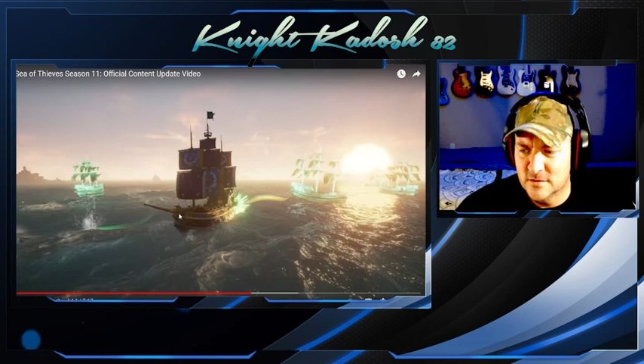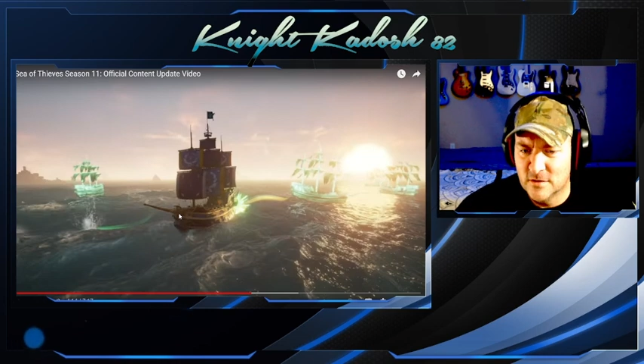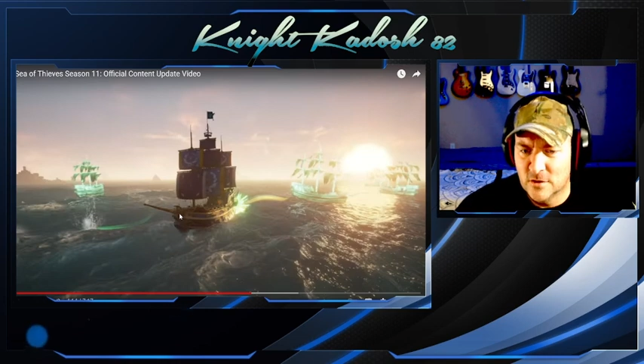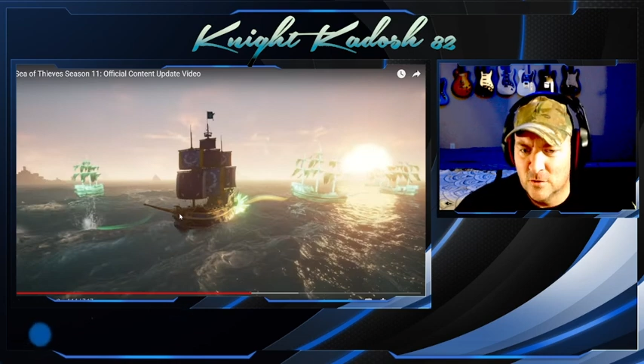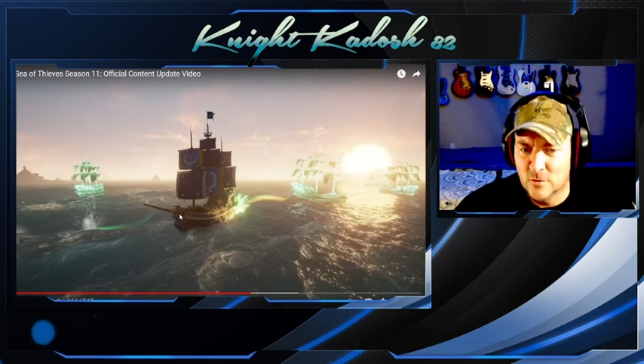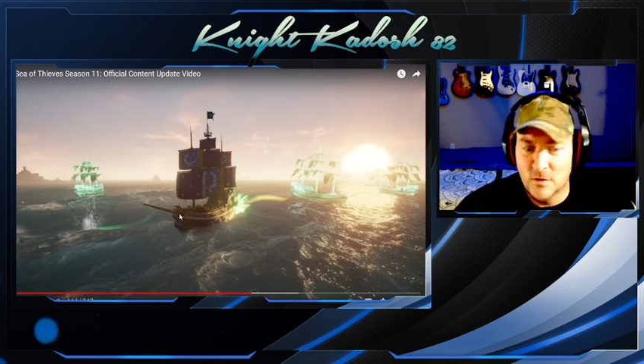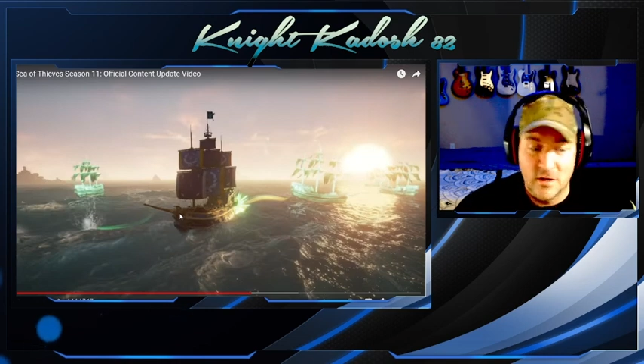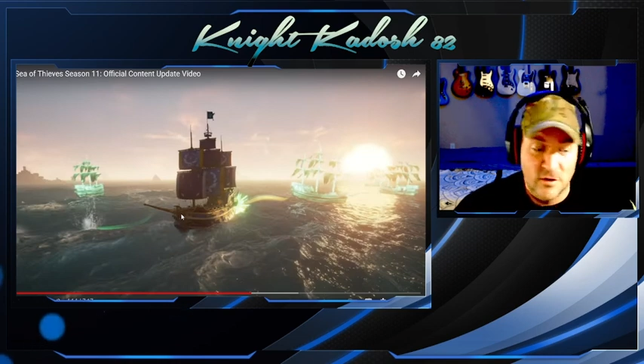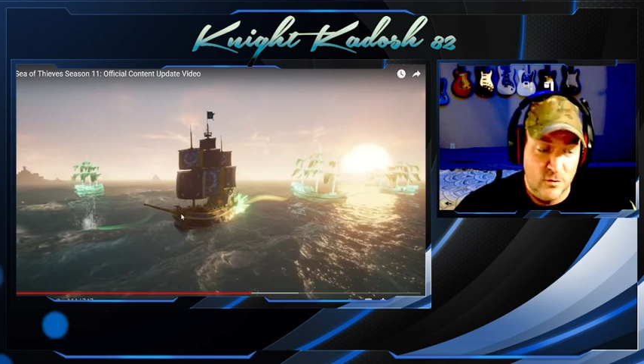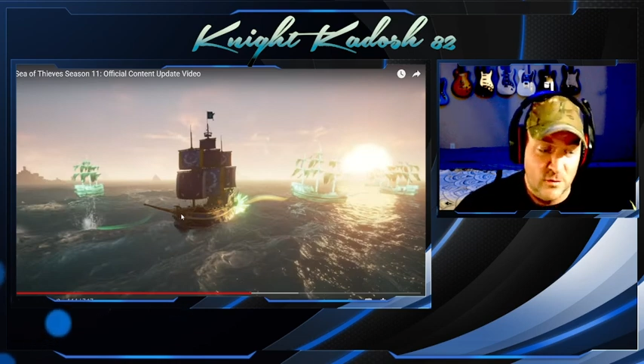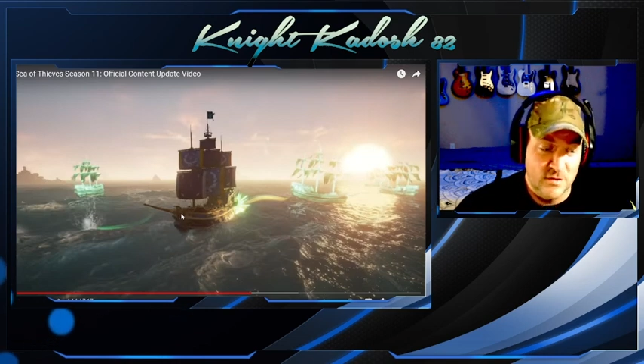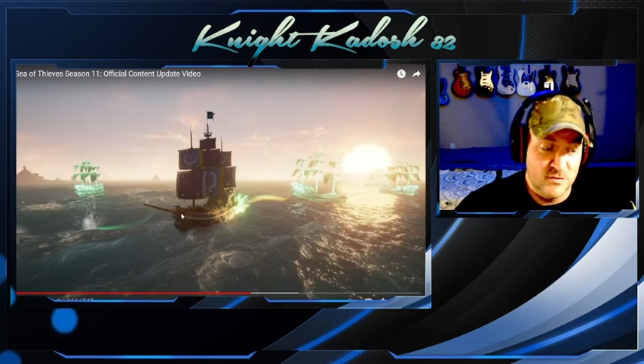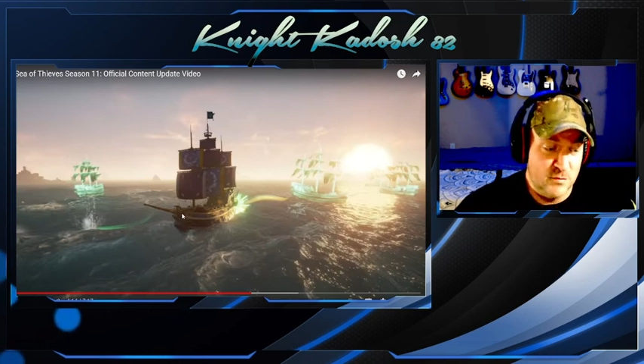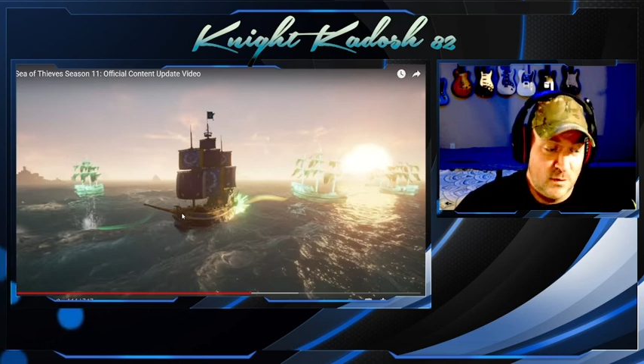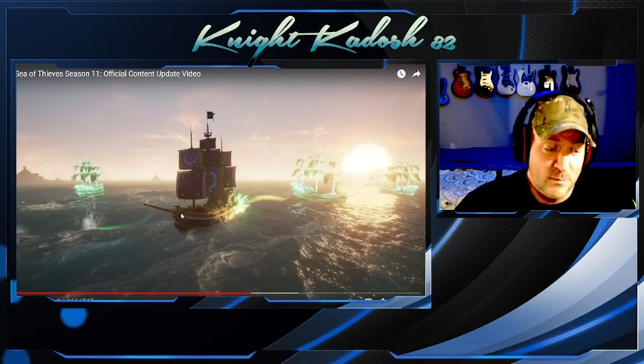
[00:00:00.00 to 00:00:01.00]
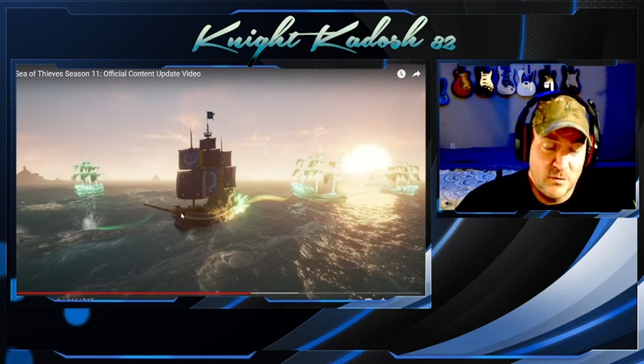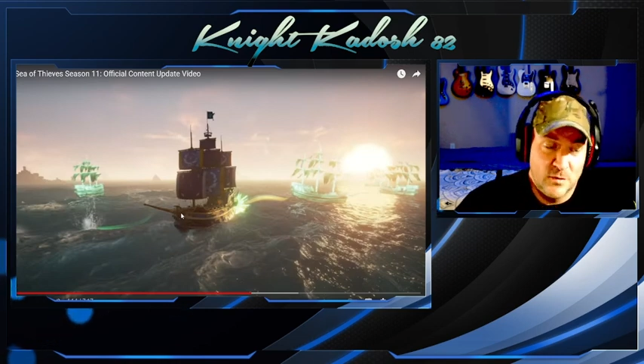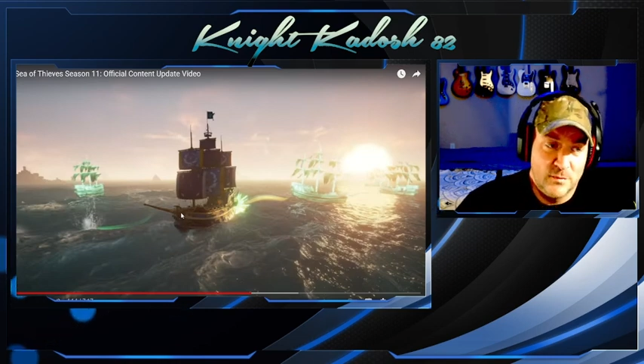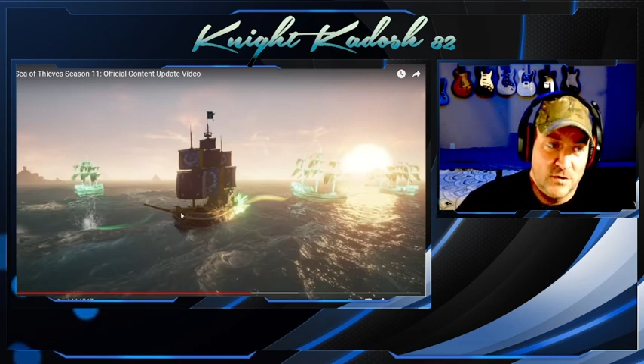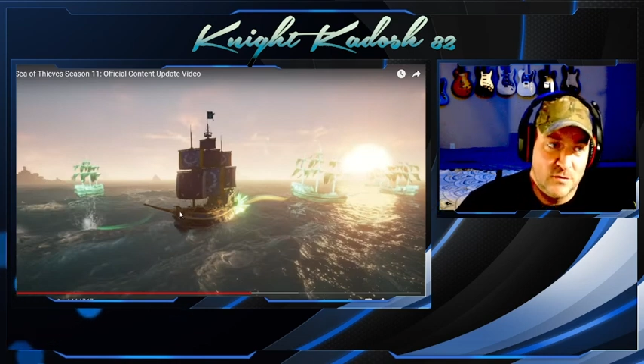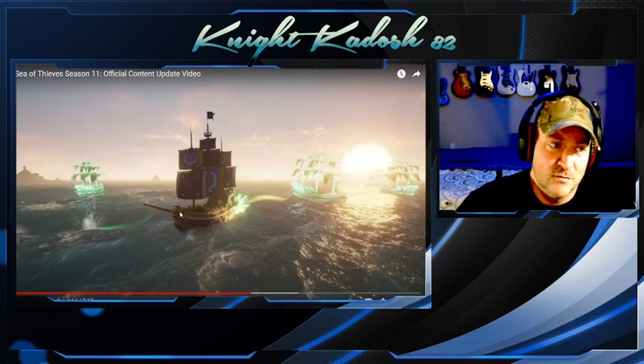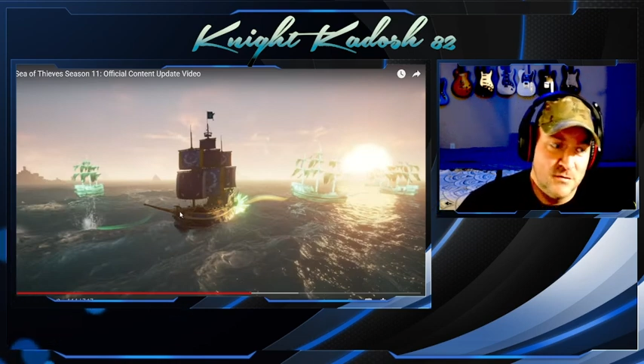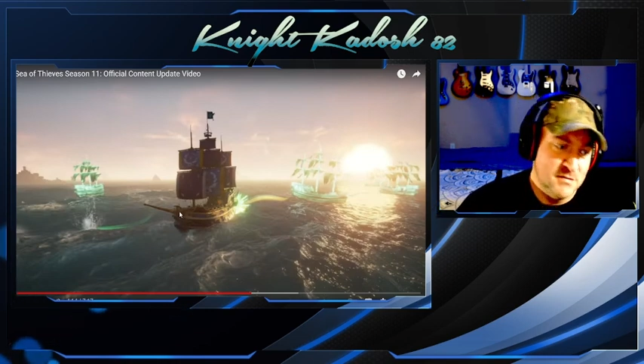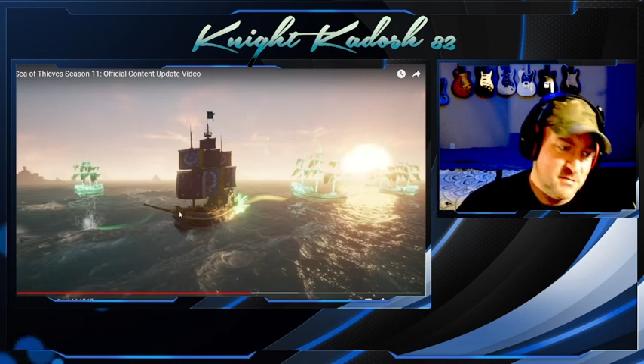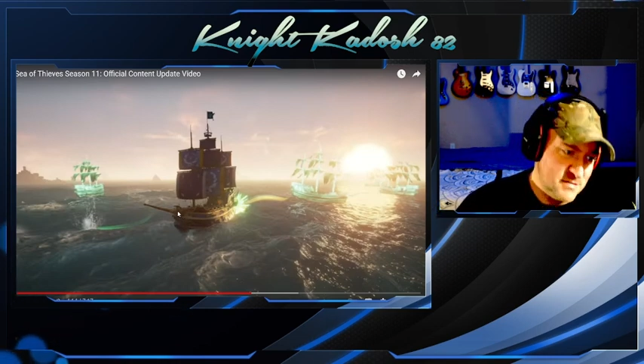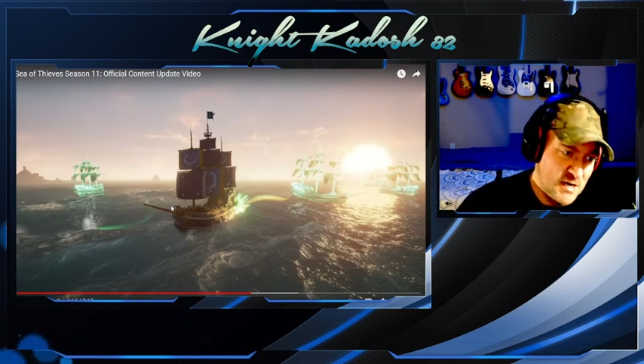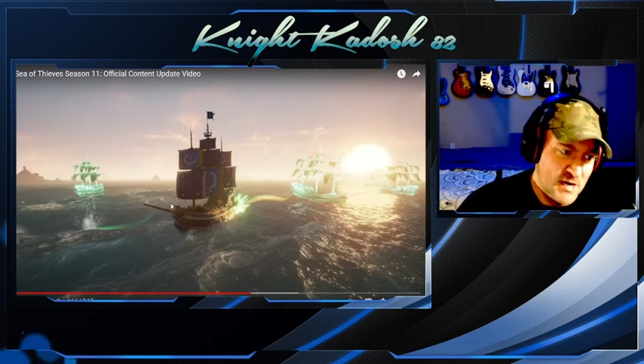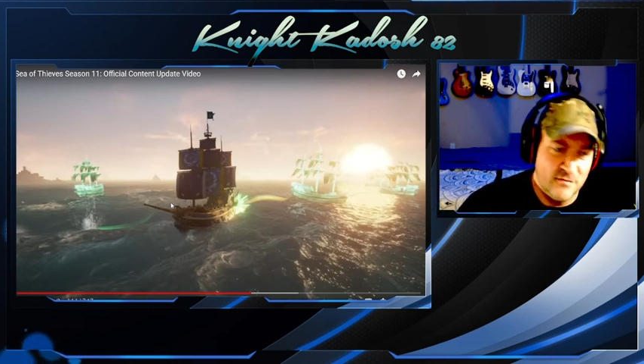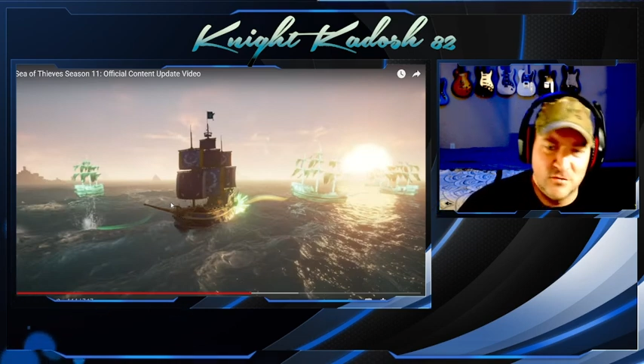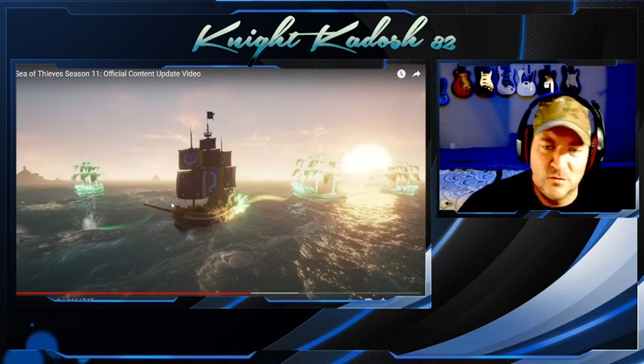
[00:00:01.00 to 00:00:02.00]
you know, I know that's what I'm going to be doing is
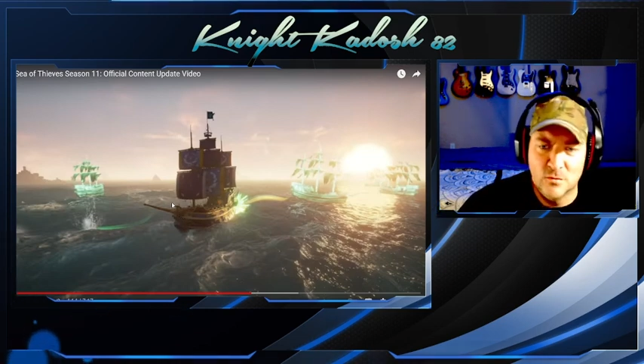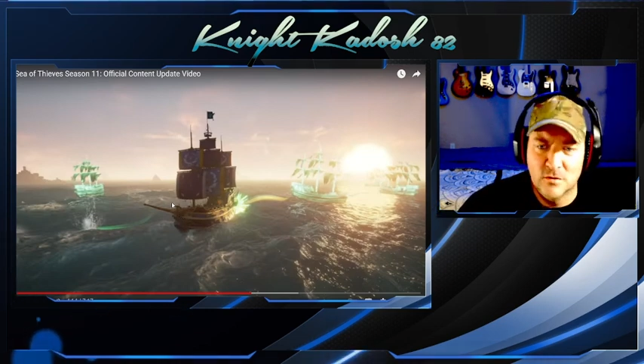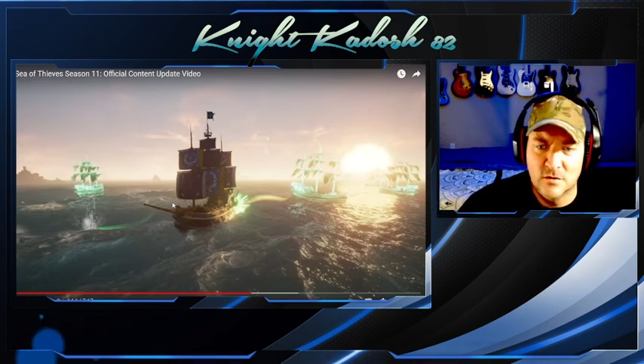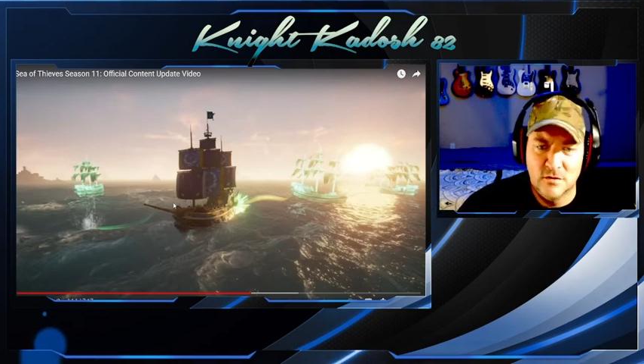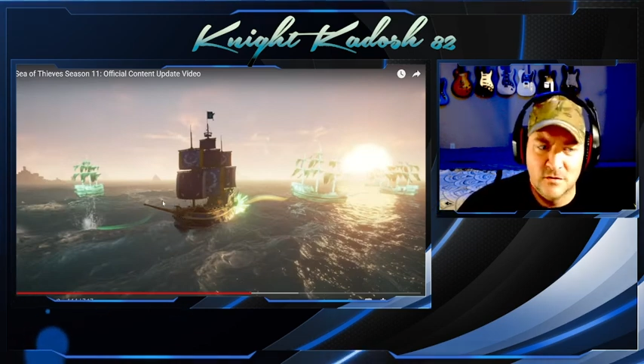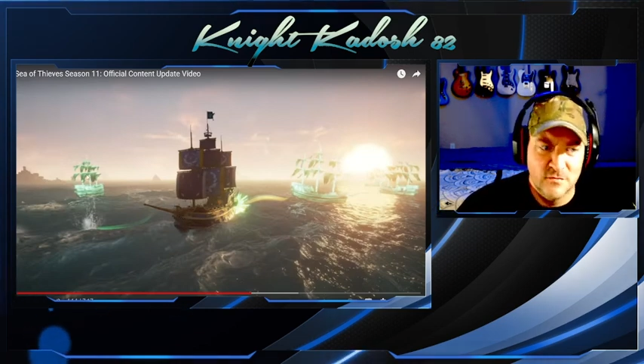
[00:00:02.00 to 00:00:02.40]
dive to a